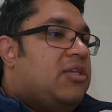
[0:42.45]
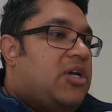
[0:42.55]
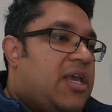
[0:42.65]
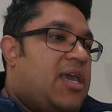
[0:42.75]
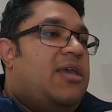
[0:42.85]

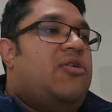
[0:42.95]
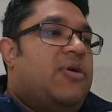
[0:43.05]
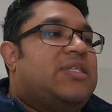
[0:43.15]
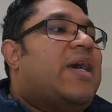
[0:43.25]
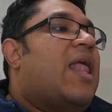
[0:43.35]
Try to get you
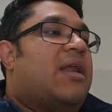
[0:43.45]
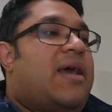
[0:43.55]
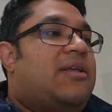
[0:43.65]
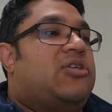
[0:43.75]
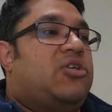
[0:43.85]
a solid
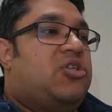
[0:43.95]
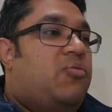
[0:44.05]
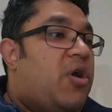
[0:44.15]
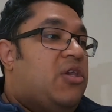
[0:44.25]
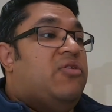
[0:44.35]
answer to
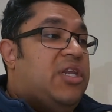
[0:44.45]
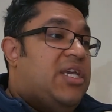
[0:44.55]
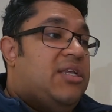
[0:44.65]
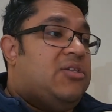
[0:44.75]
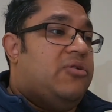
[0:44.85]
what you
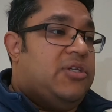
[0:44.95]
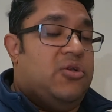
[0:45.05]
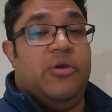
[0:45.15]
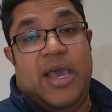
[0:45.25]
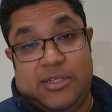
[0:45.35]
need so there's
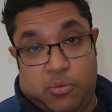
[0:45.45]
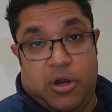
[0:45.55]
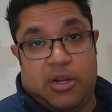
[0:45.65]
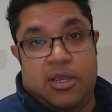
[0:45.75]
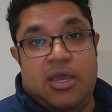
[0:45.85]
no
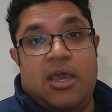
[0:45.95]
guesswork,